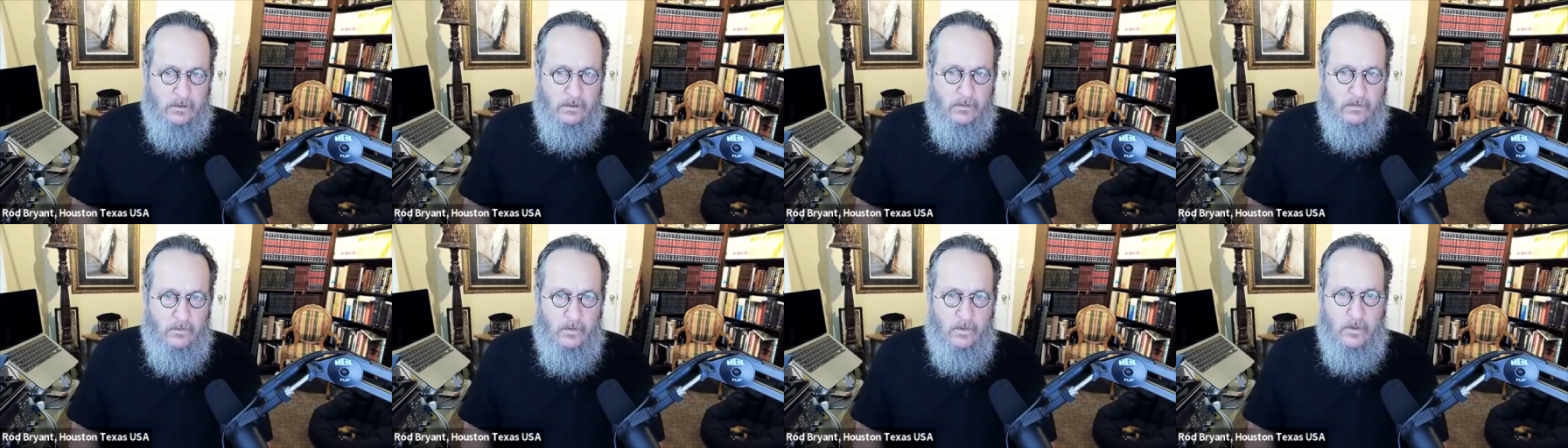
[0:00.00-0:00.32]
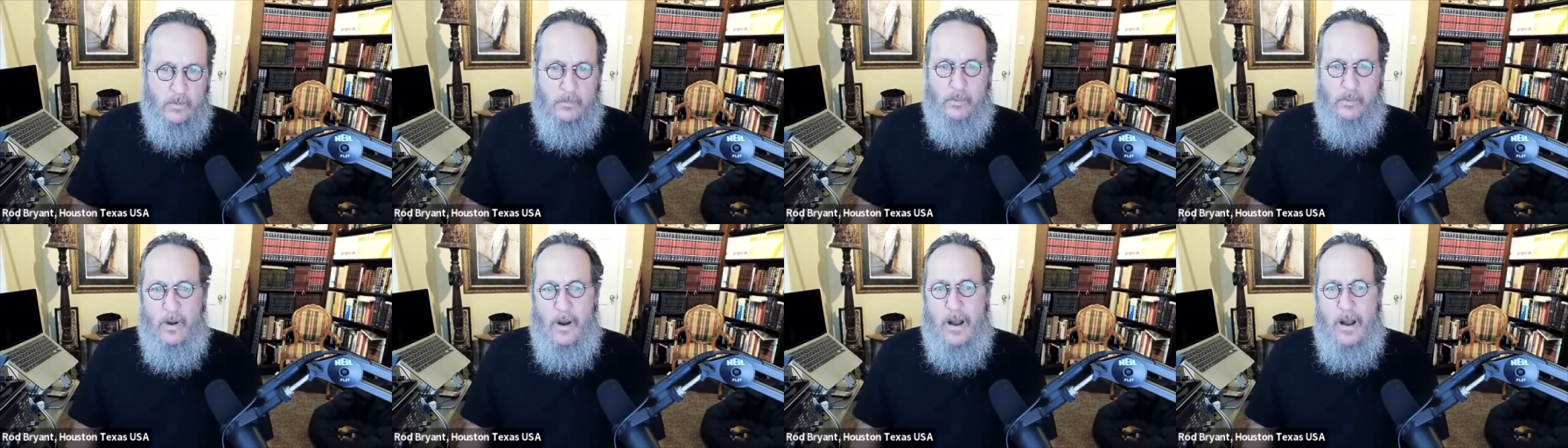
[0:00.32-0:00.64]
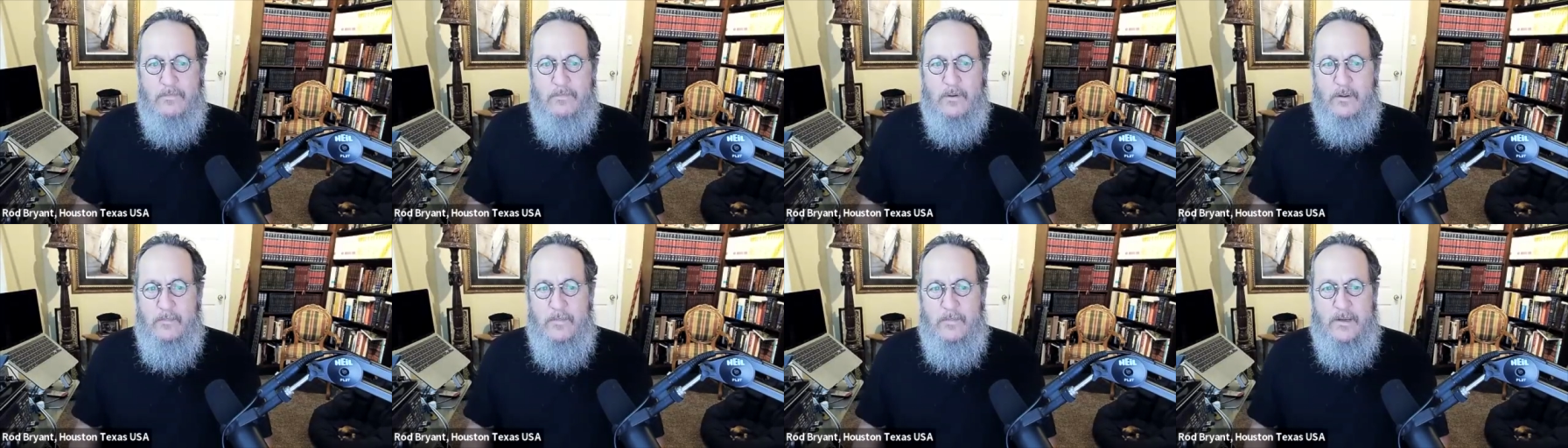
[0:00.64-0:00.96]
Well, the
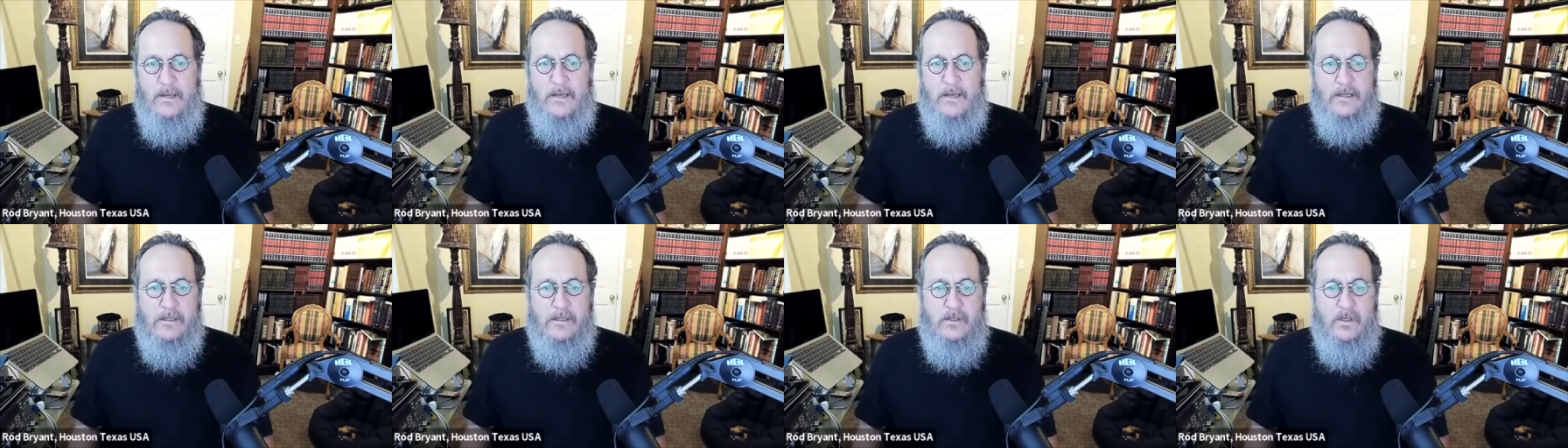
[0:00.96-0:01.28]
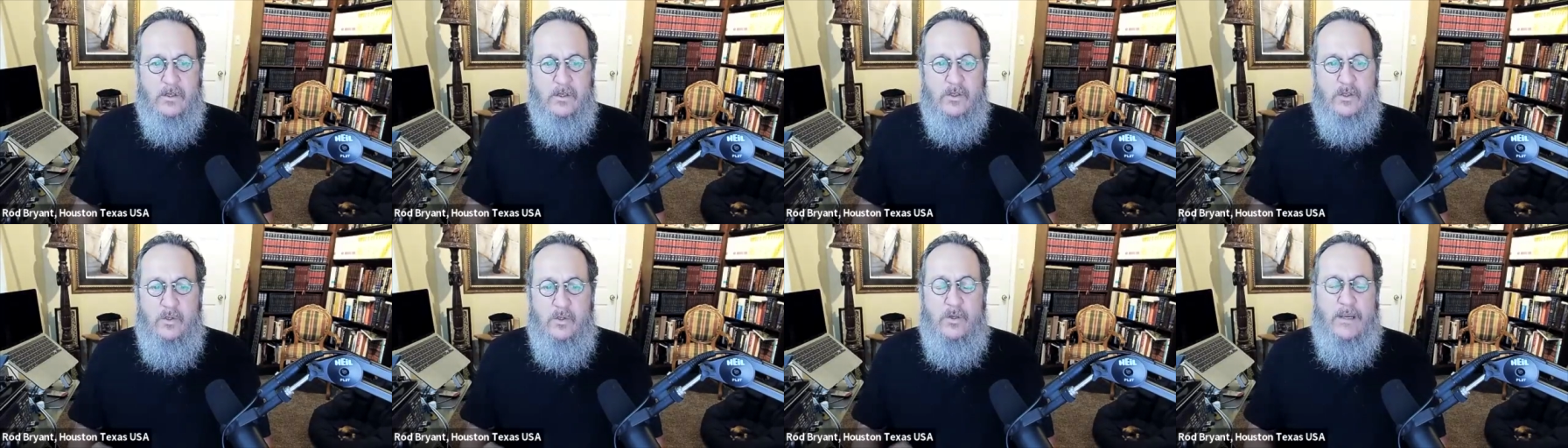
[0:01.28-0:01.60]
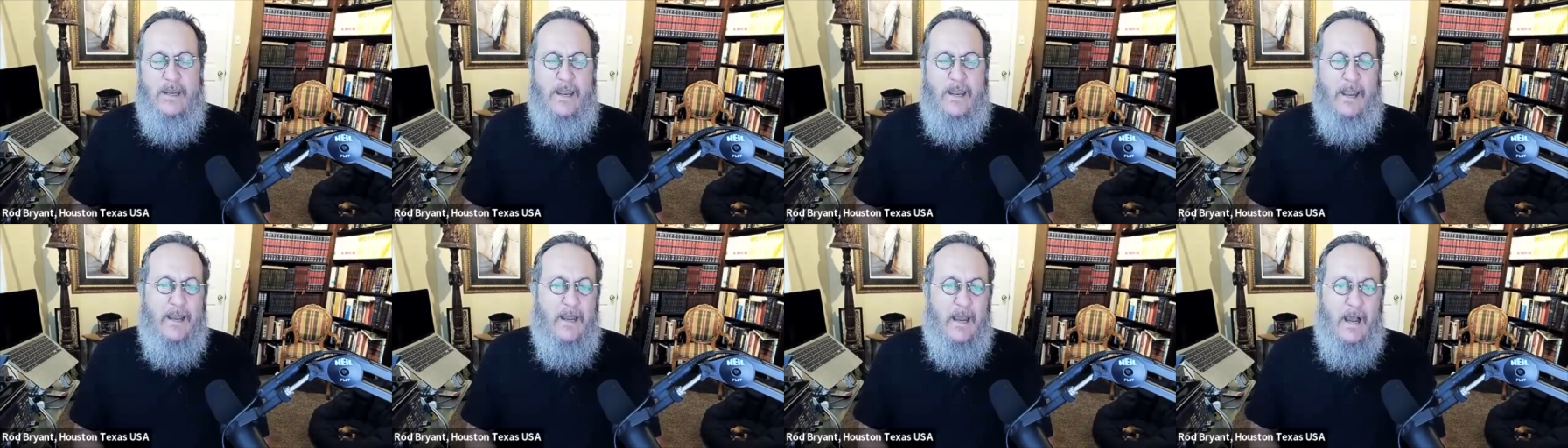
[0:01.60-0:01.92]
problem is, is you
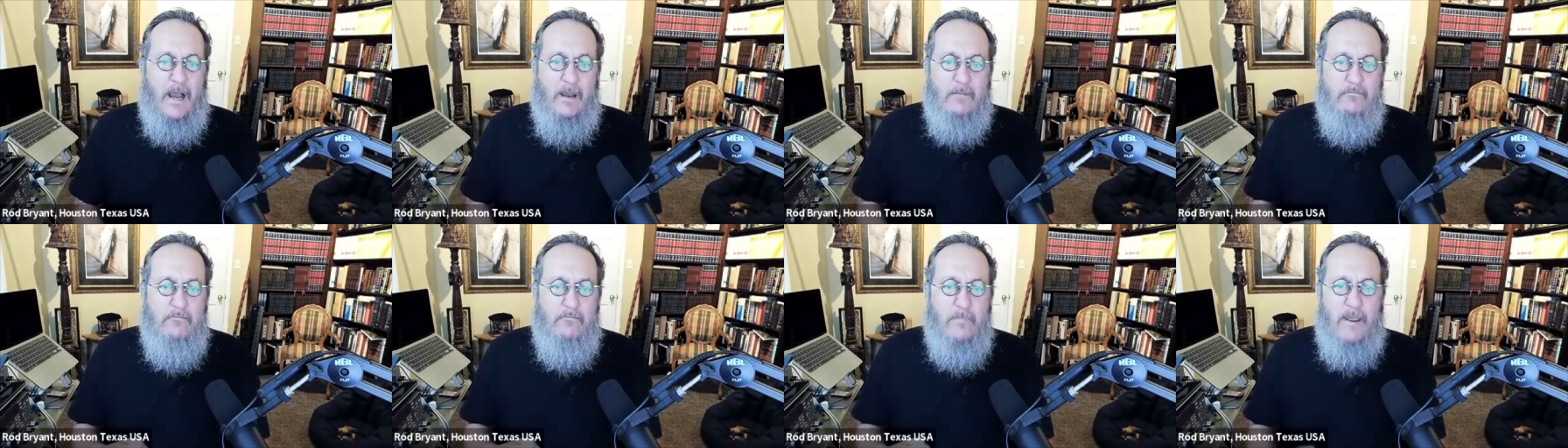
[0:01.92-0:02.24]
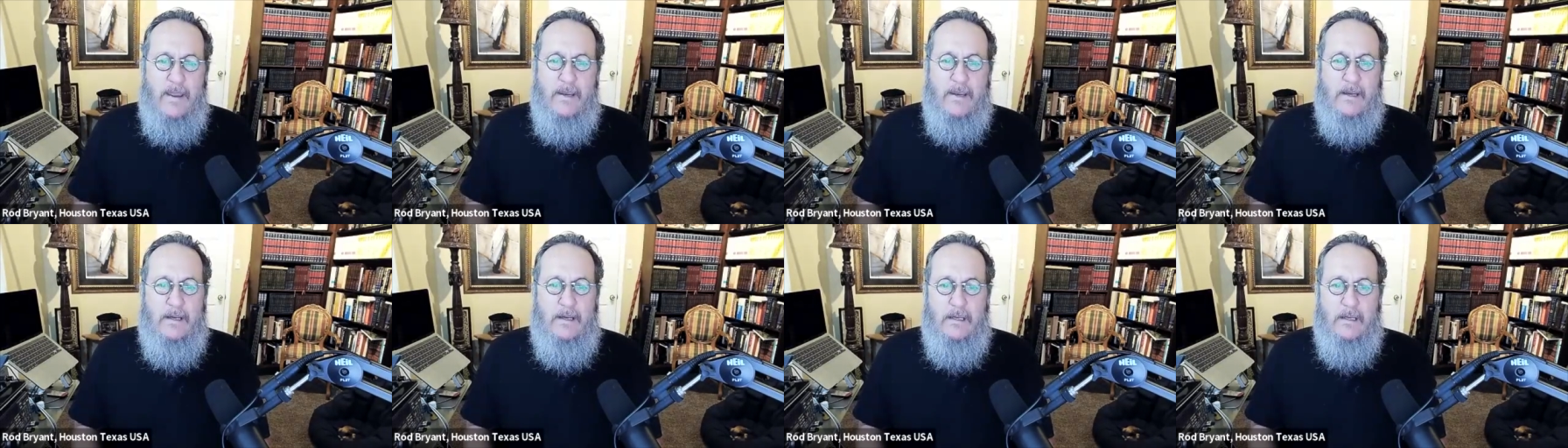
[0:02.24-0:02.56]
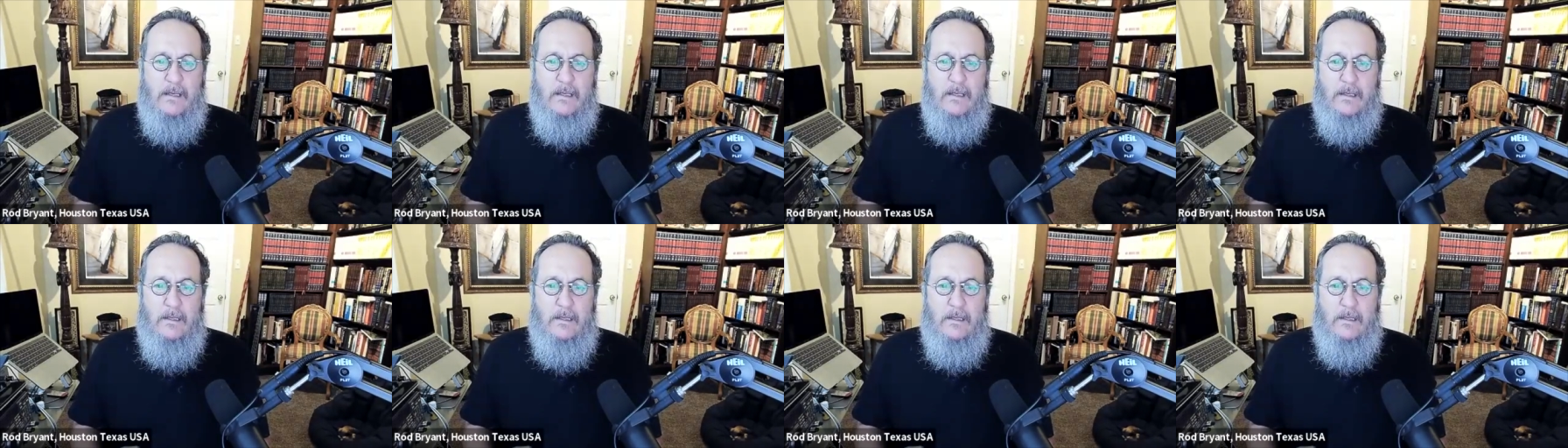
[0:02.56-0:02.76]
cannot make